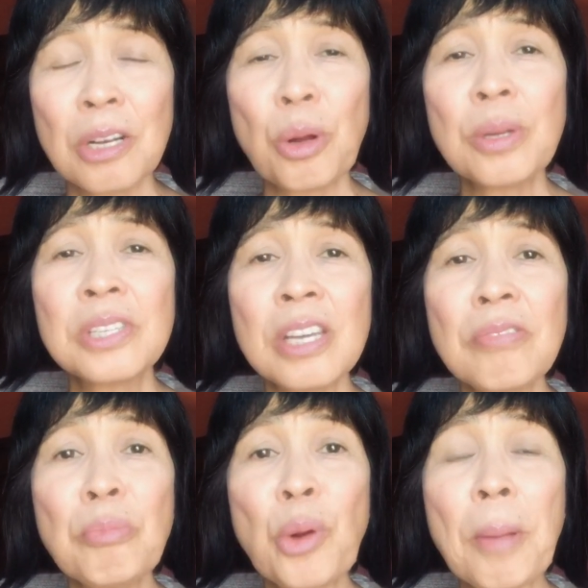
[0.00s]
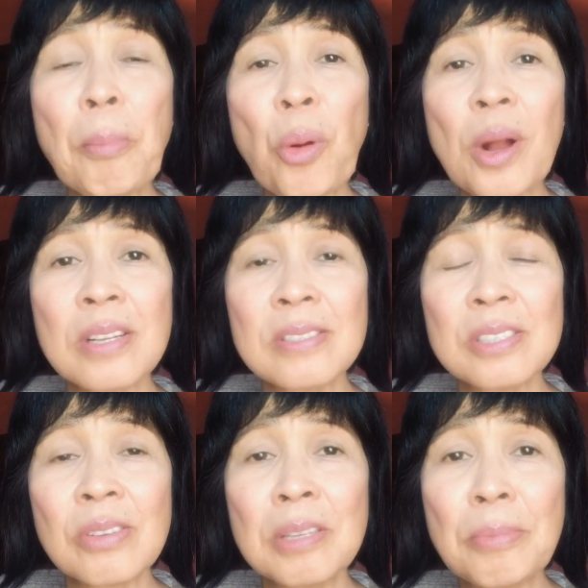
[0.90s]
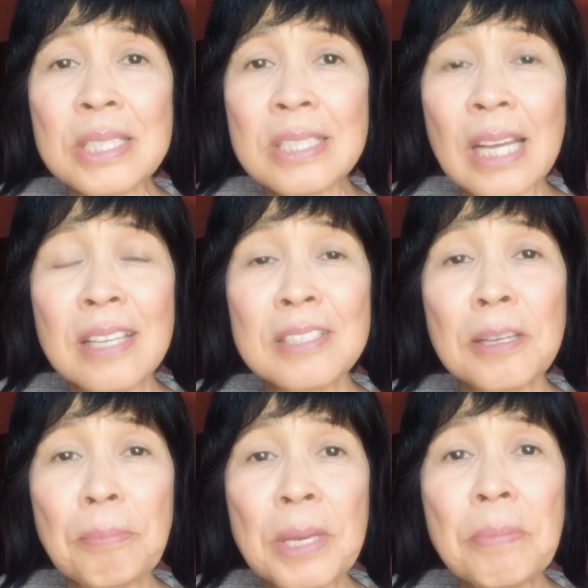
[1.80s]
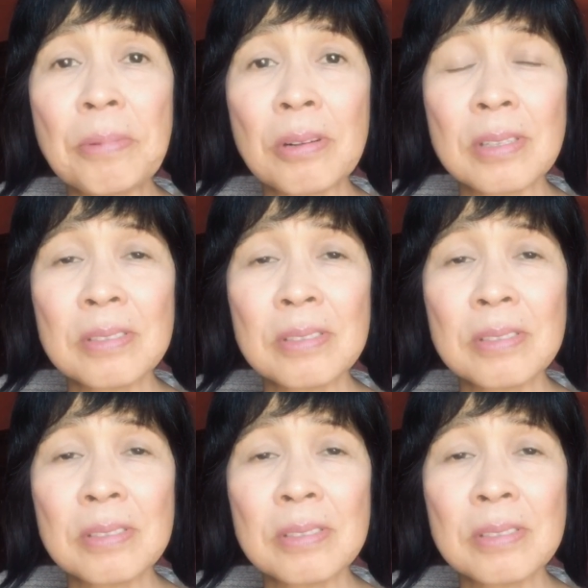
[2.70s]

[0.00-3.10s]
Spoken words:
or give more importance on the mistakes that people